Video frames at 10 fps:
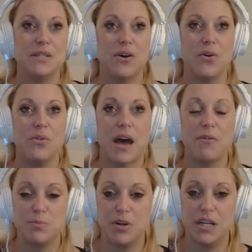So
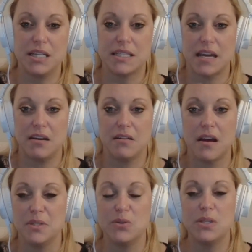that was pretty
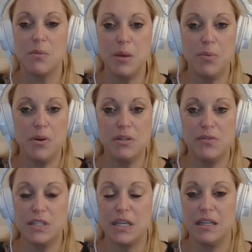exciting. So some people's
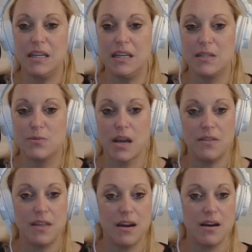fertility is
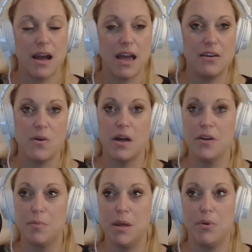right there. I know
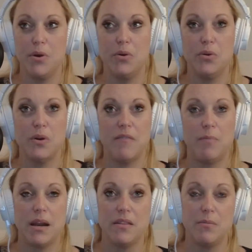other people who have
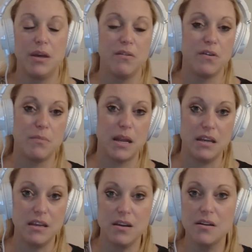been on the pill for
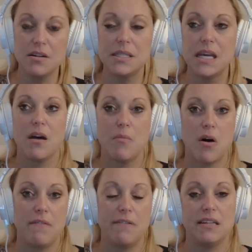many years come
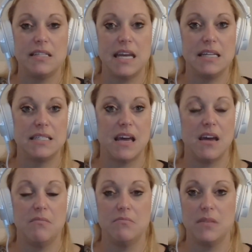off and it takes
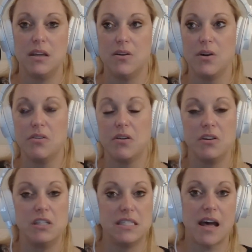them, a
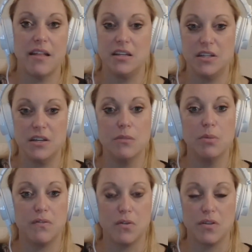good solid year
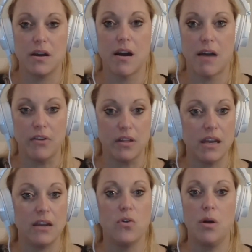before they're
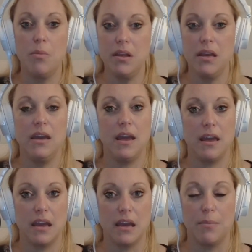ovulating normally
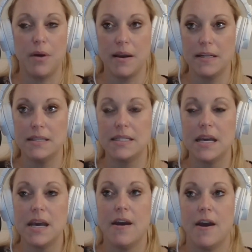and can get pregnant.
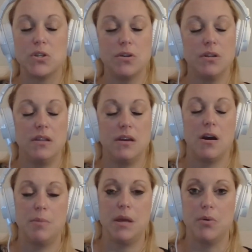Certainly there
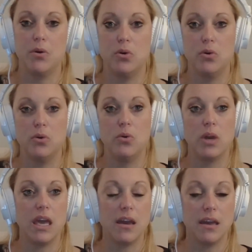are people who
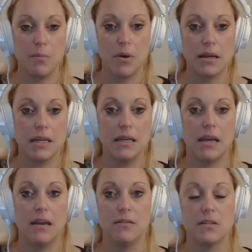can't get pregnant
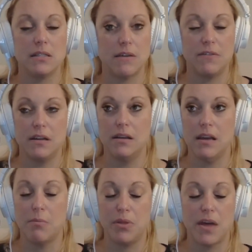and definitely
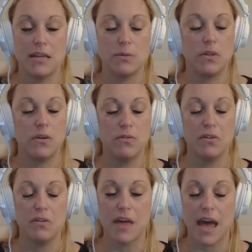empathize with you
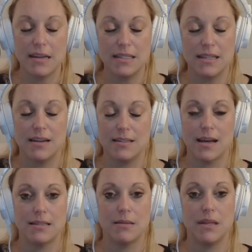for that. That is
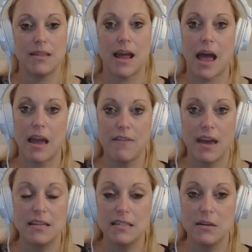not something that I have
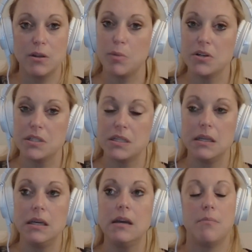had to deal with
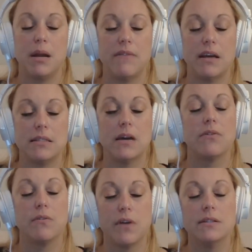personally, but I've had
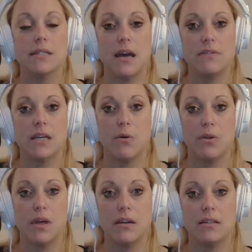several friends that have dealt
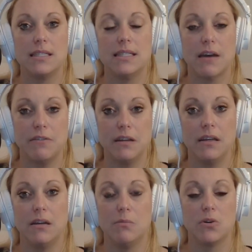with it, and it's
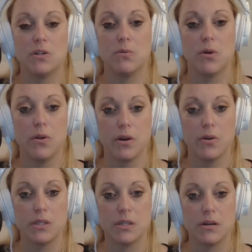definitely an emotional roller
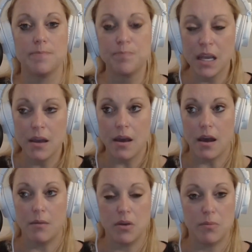coaster.
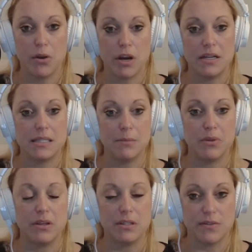You have my greatest
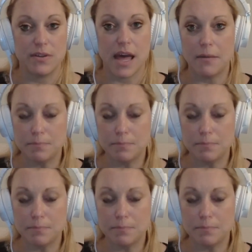sympathies for that.